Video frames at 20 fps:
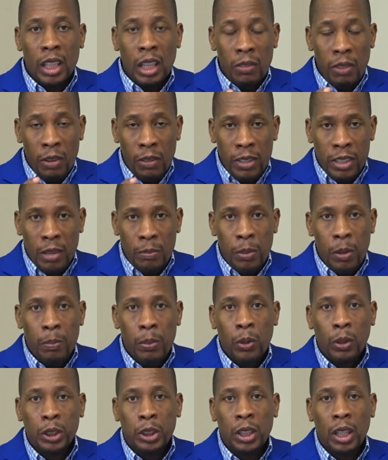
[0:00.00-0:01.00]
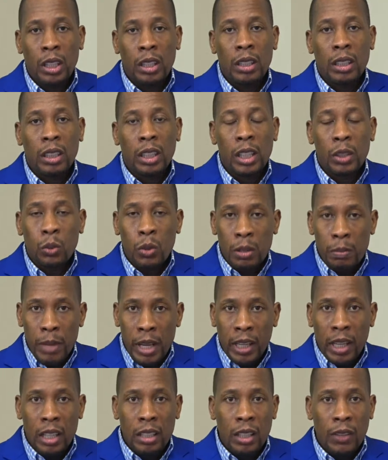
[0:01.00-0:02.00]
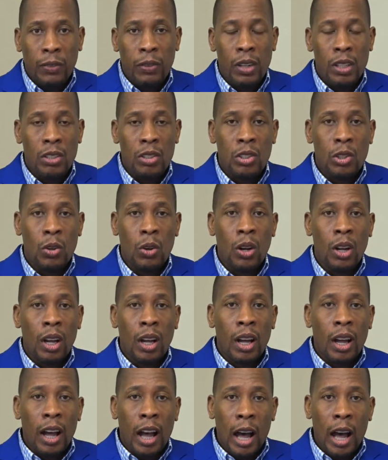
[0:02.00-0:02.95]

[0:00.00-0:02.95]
even if it's a proportion, it would make a difference. So